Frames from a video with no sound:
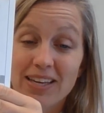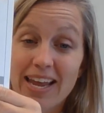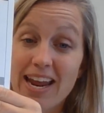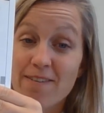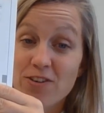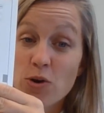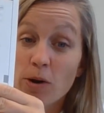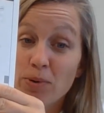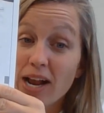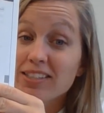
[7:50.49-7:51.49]
Okay, if you
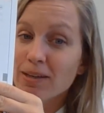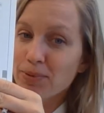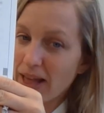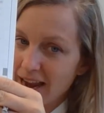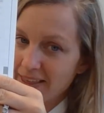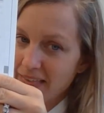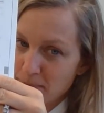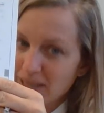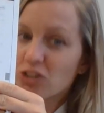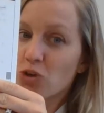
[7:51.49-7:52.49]
are pressing play, that
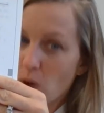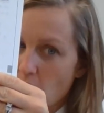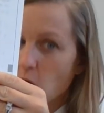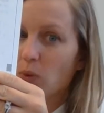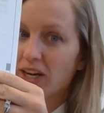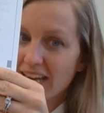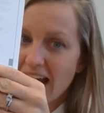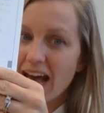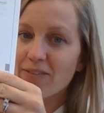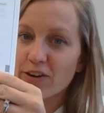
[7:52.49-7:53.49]
means you already
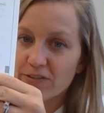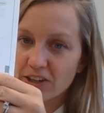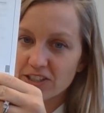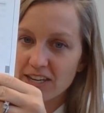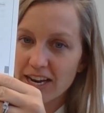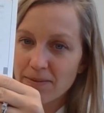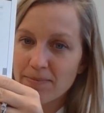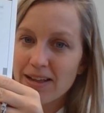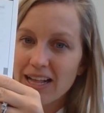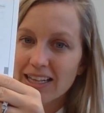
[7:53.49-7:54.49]
have your first name,
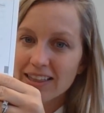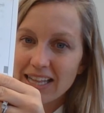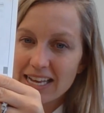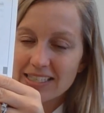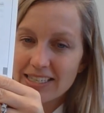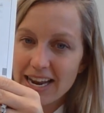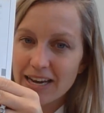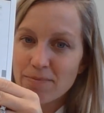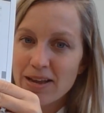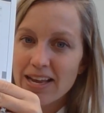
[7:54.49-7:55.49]
last
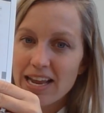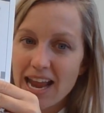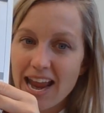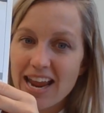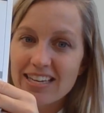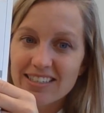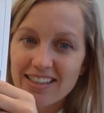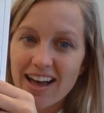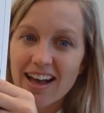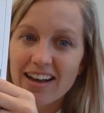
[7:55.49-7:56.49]
name, and
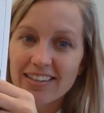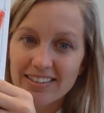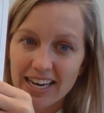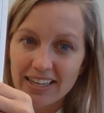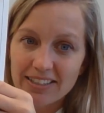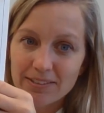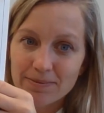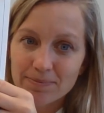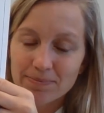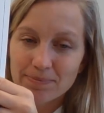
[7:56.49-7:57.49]
the date.
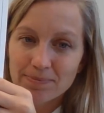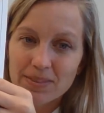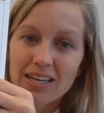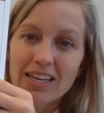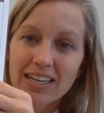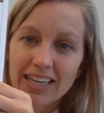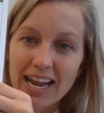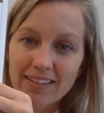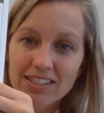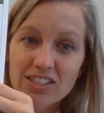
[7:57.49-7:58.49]

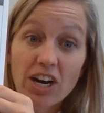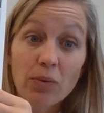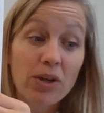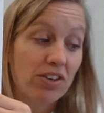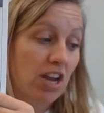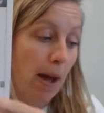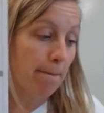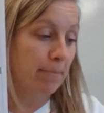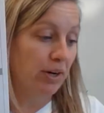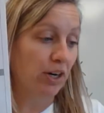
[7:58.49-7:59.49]
Okay, let's start with
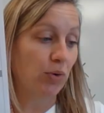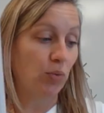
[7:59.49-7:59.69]
number